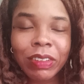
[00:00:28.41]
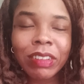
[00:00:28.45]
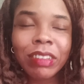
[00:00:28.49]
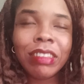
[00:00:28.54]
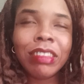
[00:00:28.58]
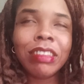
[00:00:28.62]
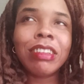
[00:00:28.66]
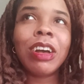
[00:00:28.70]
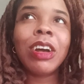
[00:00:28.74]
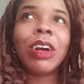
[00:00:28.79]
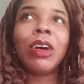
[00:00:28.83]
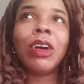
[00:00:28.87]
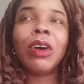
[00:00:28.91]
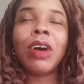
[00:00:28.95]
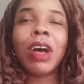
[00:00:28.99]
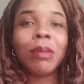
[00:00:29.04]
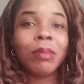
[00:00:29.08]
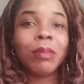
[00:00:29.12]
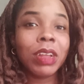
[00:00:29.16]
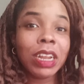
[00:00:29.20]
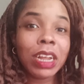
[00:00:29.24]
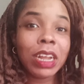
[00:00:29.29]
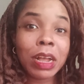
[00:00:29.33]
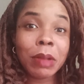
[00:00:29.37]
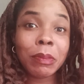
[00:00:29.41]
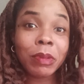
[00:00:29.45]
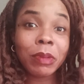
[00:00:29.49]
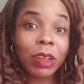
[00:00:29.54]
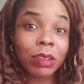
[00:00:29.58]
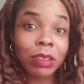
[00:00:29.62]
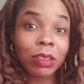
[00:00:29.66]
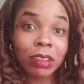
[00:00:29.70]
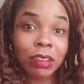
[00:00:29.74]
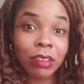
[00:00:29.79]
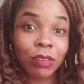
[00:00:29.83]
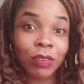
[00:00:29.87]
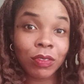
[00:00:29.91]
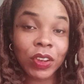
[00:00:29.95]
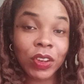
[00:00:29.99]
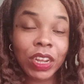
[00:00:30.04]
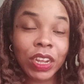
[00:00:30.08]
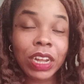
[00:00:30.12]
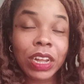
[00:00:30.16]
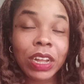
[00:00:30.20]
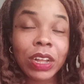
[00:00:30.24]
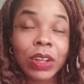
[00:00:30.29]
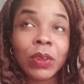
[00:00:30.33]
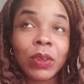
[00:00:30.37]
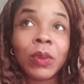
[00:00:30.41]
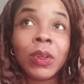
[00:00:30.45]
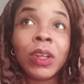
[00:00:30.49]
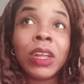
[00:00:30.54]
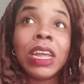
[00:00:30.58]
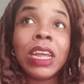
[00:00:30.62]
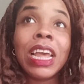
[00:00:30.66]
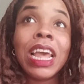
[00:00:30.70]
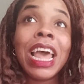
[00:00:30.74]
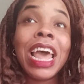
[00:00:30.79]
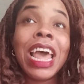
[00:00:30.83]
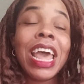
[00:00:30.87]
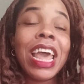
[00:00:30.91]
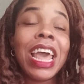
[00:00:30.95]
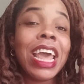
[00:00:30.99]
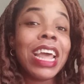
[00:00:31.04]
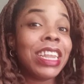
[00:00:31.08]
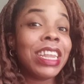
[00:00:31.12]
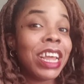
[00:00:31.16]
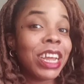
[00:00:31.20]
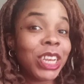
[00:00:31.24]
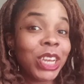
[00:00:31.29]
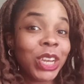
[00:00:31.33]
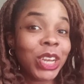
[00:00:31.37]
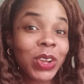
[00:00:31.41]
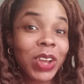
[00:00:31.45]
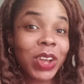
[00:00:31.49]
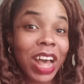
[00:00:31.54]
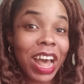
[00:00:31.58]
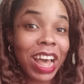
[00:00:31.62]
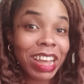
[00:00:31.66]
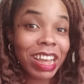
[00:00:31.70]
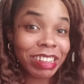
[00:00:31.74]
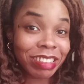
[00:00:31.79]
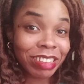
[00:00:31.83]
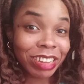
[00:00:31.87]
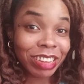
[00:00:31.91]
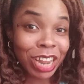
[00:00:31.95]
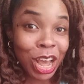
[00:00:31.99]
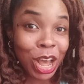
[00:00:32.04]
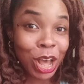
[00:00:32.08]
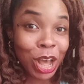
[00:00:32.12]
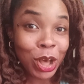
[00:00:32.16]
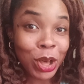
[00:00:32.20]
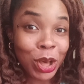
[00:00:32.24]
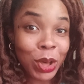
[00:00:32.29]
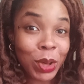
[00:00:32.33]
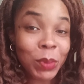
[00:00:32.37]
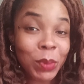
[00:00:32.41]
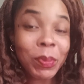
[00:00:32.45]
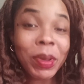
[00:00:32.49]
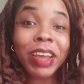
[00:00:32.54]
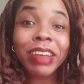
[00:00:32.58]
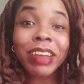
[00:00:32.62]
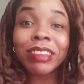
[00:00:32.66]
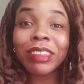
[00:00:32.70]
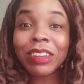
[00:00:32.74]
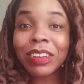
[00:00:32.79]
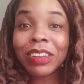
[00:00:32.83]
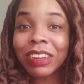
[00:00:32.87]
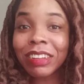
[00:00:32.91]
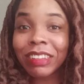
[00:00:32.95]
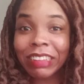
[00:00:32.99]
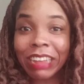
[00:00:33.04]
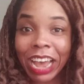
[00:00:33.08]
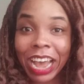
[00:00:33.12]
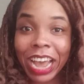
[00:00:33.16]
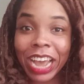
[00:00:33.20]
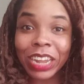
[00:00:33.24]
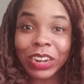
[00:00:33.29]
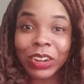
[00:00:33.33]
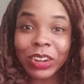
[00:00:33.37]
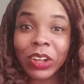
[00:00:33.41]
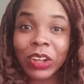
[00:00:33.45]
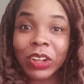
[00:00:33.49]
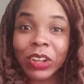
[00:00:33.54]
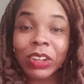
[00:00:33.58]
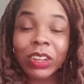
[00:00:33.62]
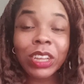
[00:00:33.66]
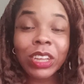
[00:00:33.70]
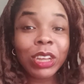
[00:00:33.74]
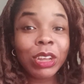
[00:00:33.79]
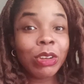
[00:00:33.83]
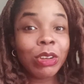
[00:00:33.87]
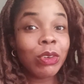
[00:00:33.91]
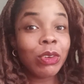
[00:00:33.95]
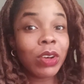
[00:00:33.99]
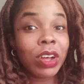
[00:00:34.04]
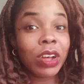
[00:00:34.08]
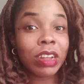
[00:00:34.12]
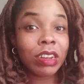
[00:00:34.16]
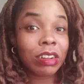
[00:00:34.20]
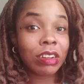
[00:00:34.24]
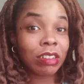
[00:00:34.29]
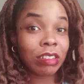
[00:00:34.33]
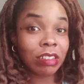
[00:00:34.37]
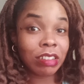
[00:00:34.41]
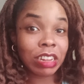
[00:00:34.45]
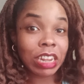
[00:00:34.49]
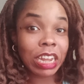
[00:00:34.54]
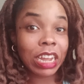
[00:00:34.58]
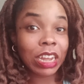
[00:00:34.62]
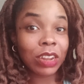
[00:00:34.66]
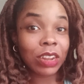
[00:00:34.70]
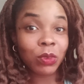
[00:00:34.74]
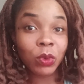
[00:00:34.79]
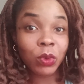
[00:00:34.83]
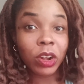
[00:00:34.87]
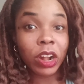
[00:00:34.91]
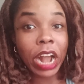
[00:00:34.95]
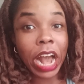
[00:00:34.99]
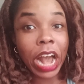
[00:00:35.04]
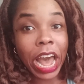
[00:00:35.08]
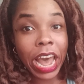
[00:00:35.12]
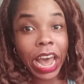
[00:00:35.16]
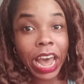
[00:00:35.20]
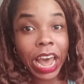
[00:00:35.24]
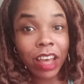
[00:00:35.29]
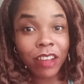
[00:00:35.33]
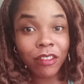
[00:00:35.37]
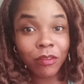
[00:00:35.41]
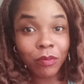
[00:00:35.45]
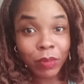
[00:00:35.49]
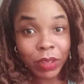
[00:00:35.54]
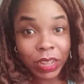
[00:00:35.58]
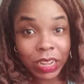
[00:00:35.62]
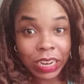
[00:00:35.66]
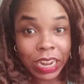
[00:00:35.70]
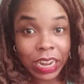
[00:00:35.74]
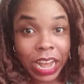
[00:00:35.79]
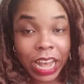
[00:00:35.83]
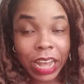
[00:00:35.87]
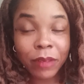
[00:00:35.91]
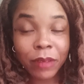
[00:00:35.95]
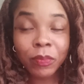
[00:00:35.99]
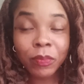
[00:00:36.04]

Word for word: So I'm gonna upload this video and let you guys know, based on the title, you understand where I have been at.